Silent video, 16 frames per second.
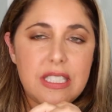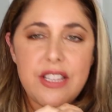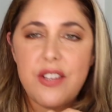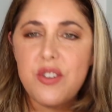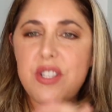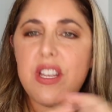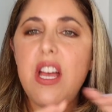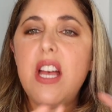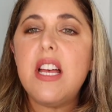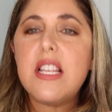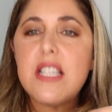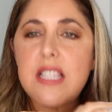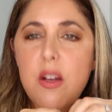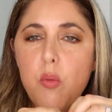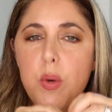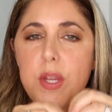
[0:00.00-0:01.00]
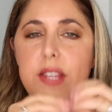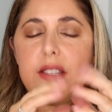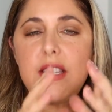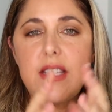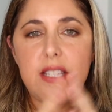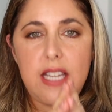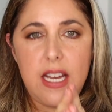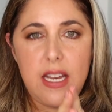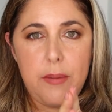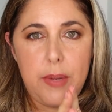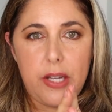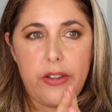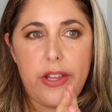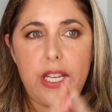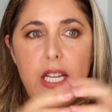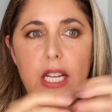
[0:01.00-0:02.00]
there's with
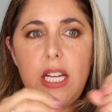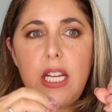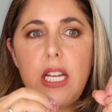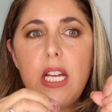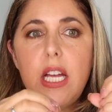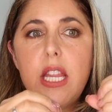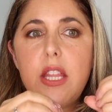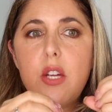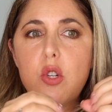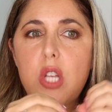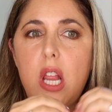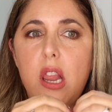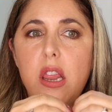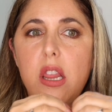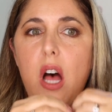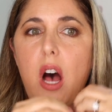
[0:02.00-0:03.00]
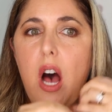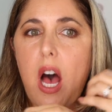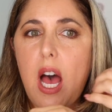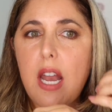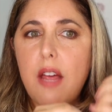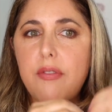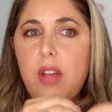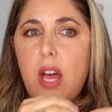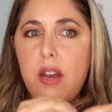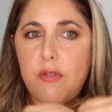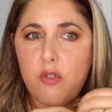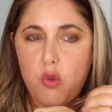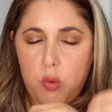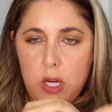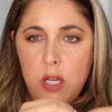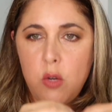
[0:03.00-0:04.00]
sustainability, there's a lot of kind of
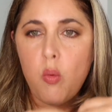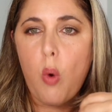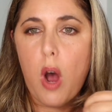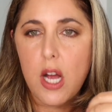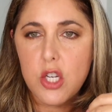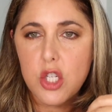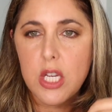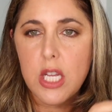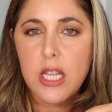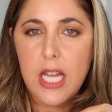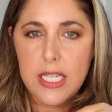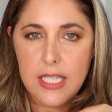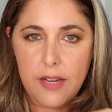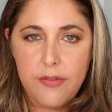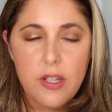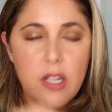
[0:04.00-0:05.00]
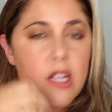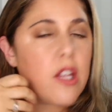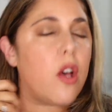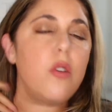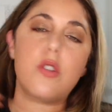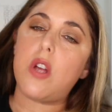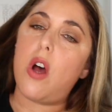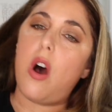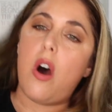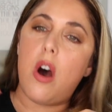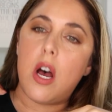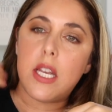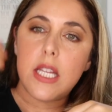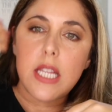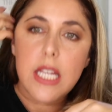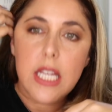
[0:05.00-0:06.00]
greenwashing that definitely goes
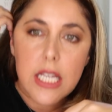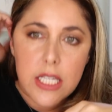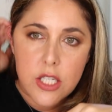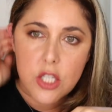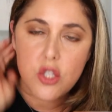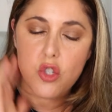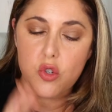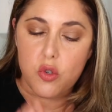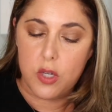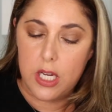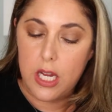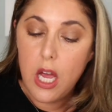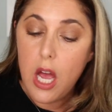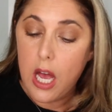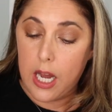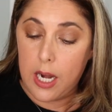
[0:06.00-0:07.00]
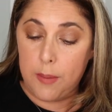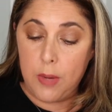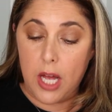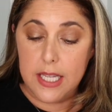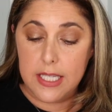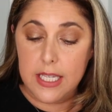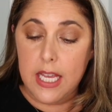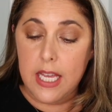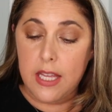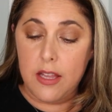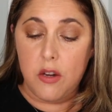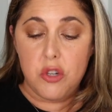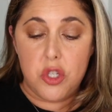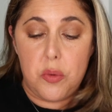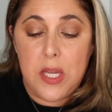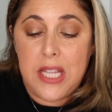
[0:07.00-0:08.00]
on in the industry, and I'm not saying they're
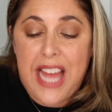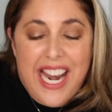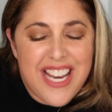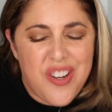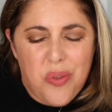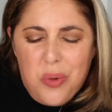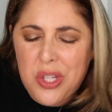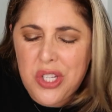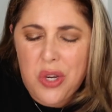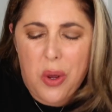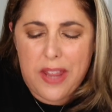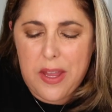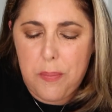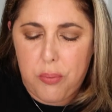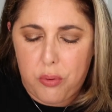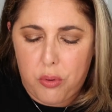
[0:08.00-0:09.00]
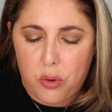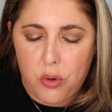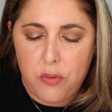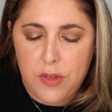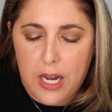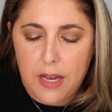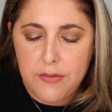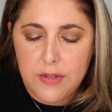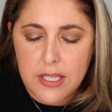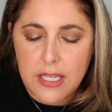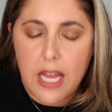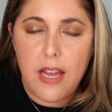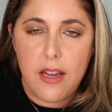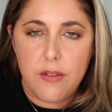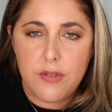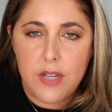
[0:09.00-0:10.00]
doing that. I don't really know how they prove that I've
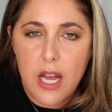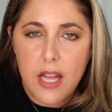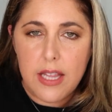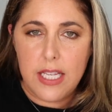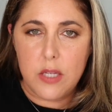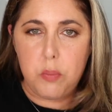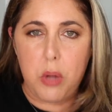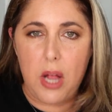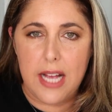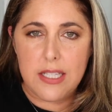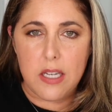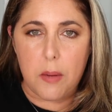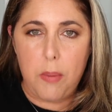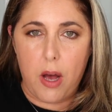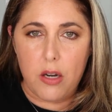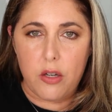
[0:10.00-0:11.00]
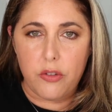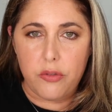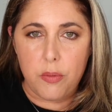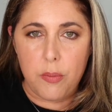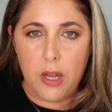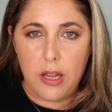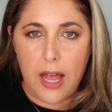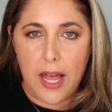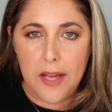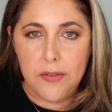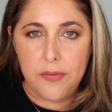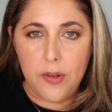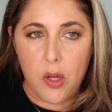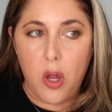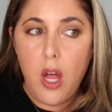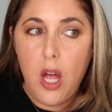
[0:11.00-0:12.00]
saved these plastic bottles from the
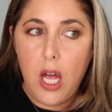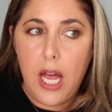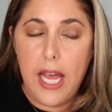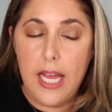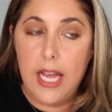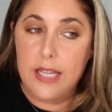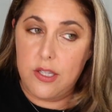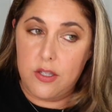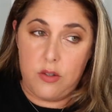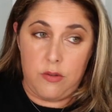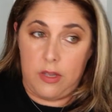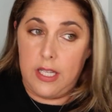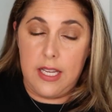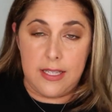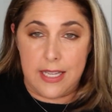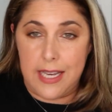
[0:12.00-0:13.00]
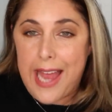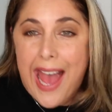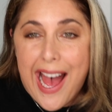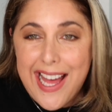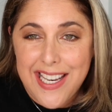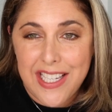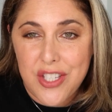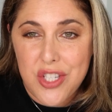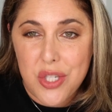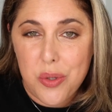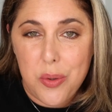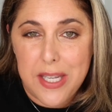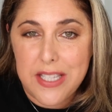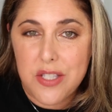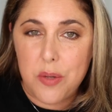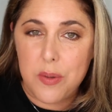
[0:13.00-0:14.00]
landfill. Hey, it certainly isn't adding to
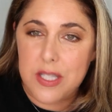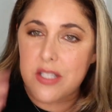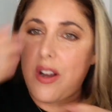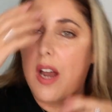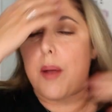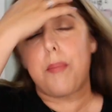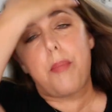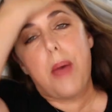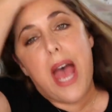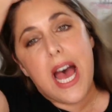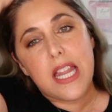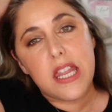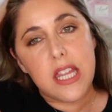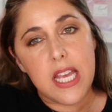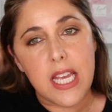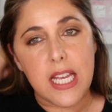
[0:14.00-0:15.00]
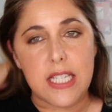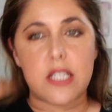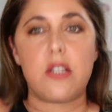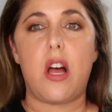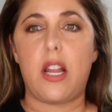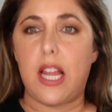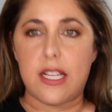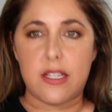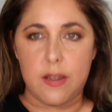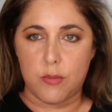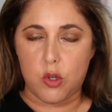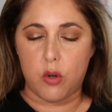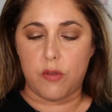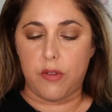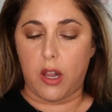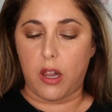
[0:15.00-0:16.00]
it, so it's not a bad thing. It's not like some
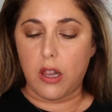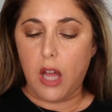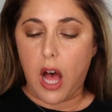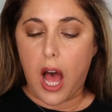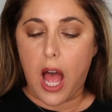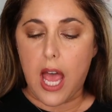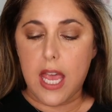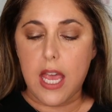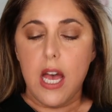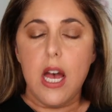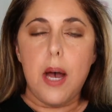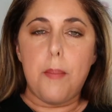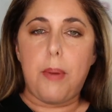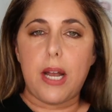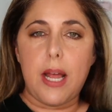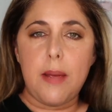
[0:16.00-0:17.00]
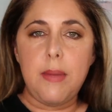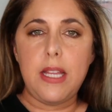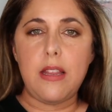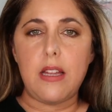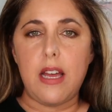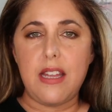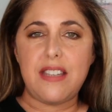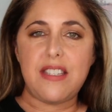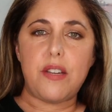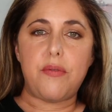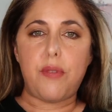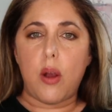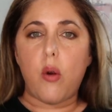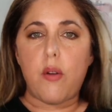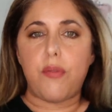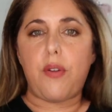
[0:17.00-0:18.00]
sort of a lie, but I mean, to
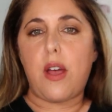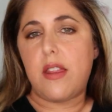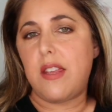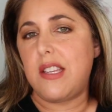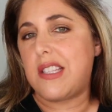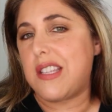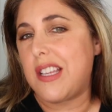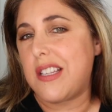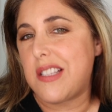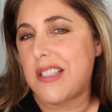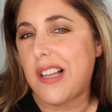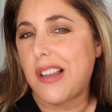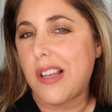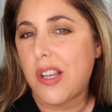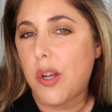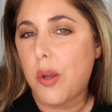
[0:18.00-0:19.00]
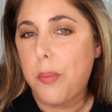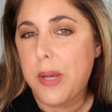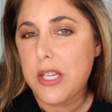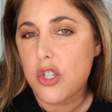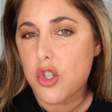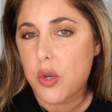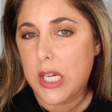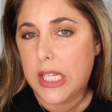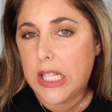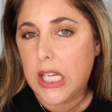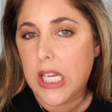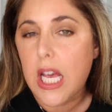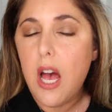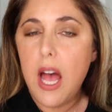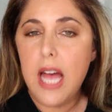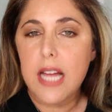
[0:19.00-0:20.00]
verify these things is a little bit
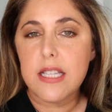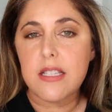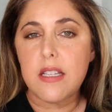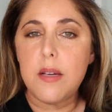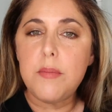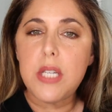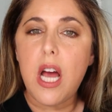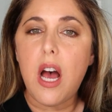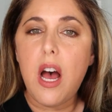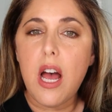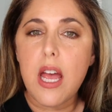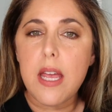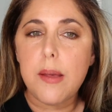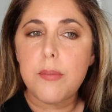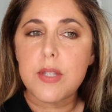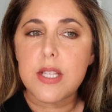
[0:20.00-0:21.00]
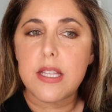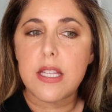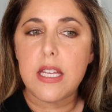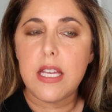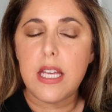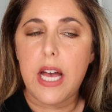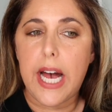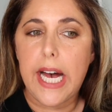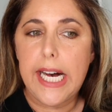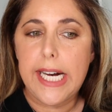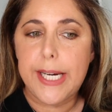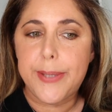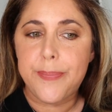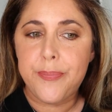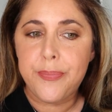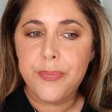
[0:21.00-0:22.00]
tricky, and sometimes the
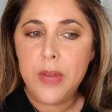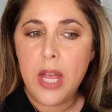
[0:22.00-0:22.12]
um,